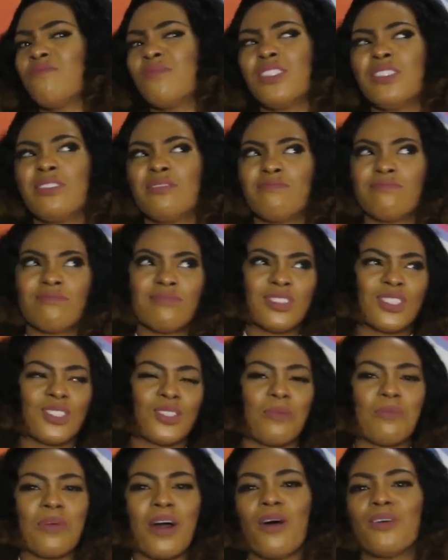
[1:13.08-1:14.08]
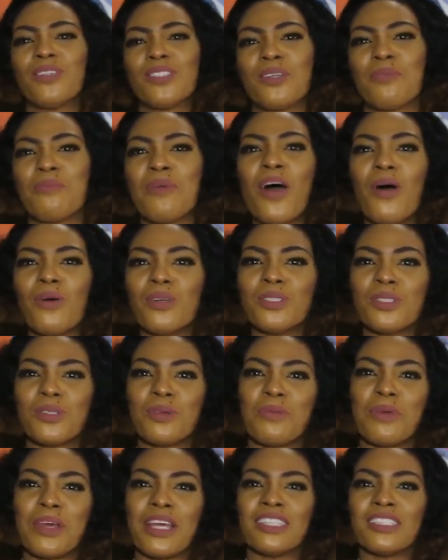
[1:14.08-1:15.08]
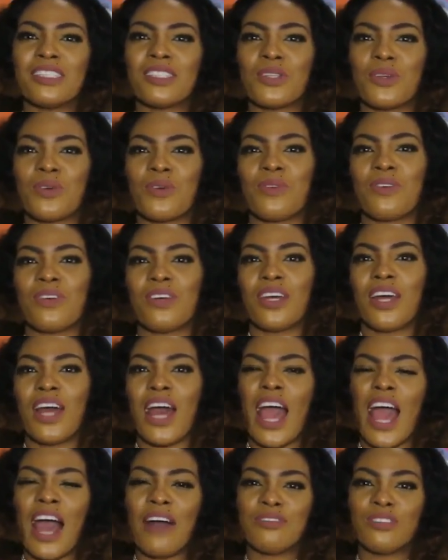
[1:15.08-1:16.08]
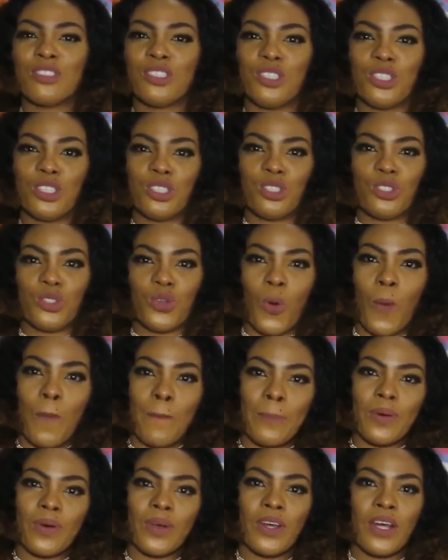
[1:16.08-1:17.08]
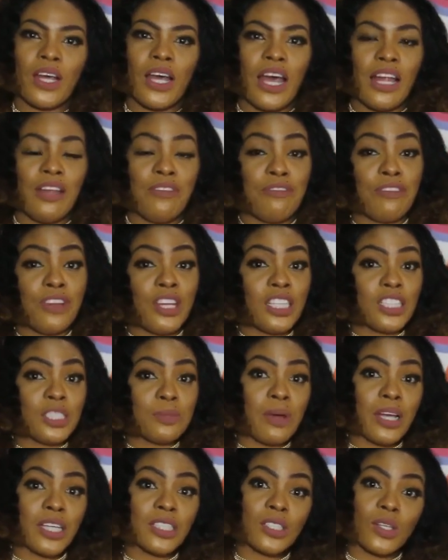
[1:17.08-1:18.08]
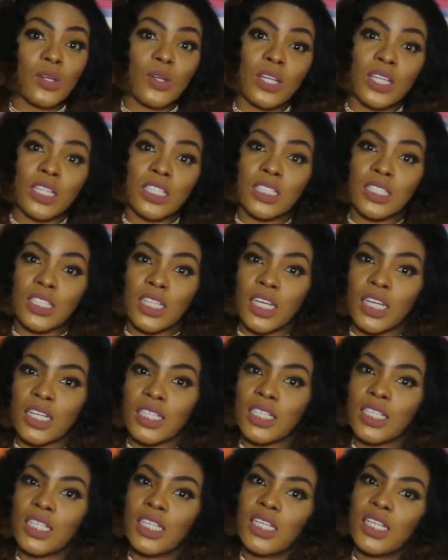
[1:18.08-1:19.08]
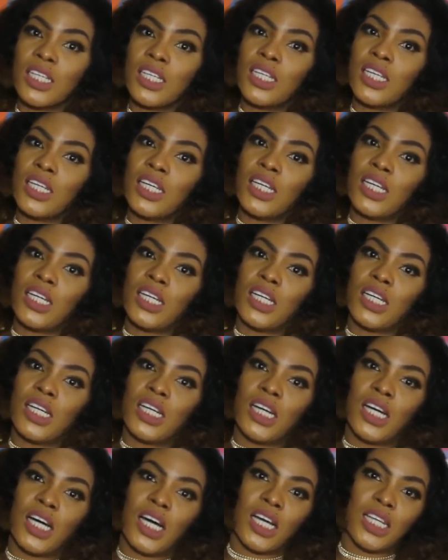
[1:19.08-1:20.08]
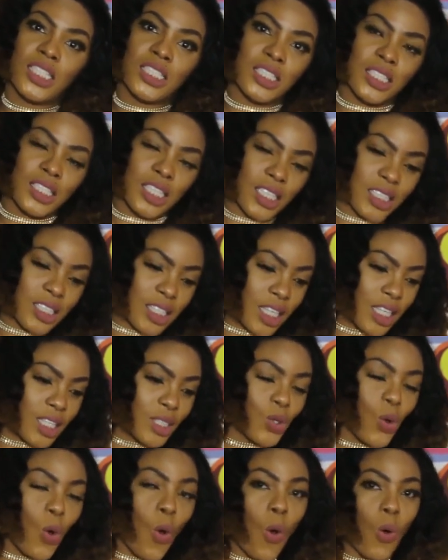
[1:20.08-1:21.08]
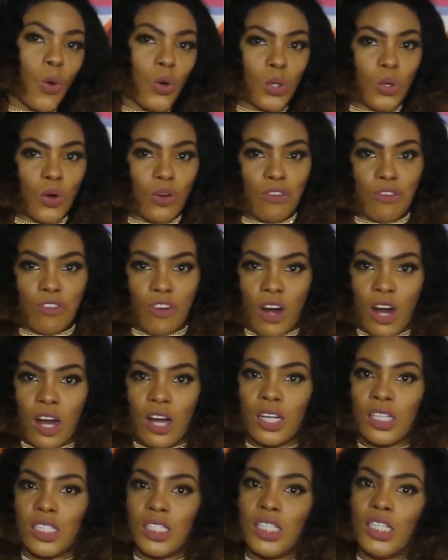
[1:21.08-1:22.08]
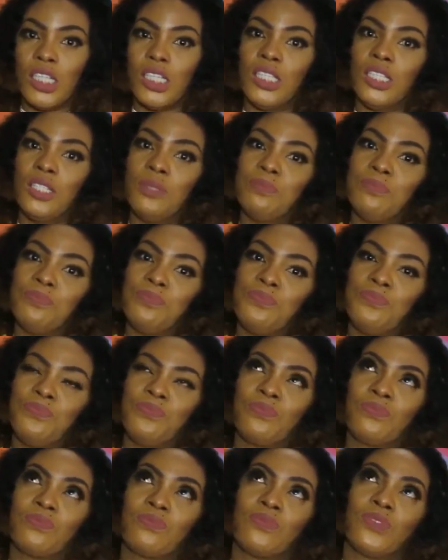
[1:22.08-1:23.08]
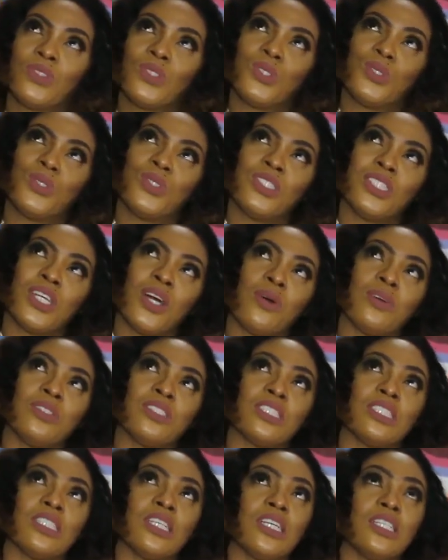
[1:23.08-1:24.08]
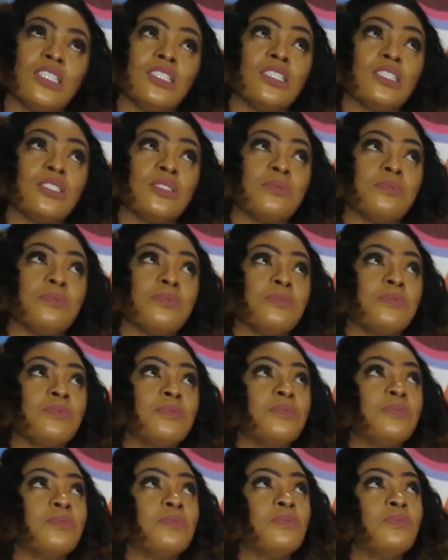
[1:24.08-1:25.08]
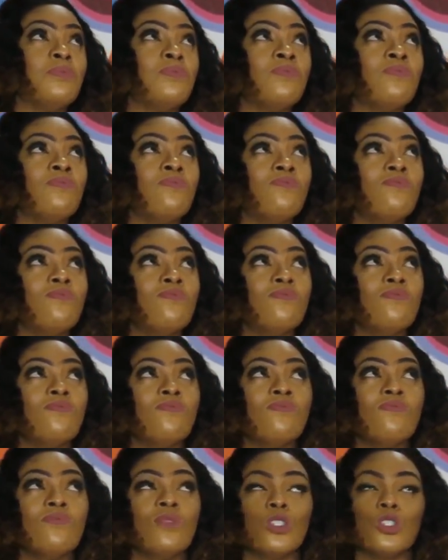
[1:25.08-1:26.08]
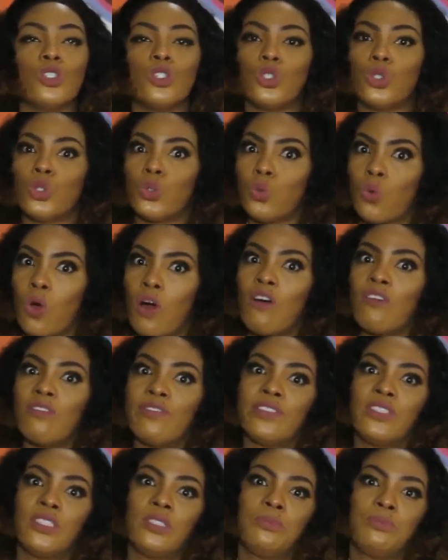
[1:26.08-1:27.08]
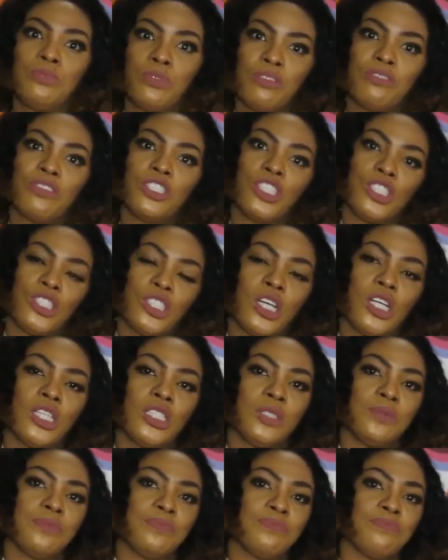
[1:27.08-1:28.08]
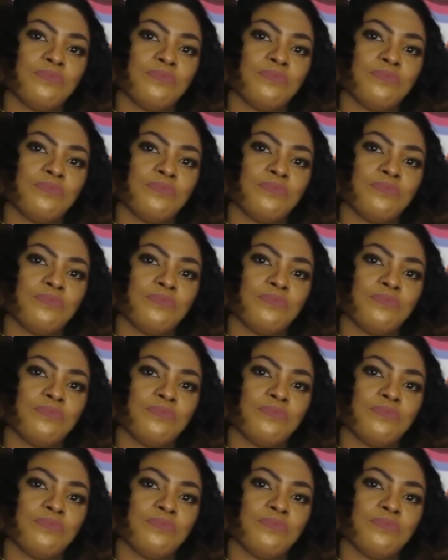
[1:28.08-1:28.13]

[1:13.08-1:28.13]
somehow to me, so I have to just stop and finish my schooling. Then I started all over in 2012 professionally,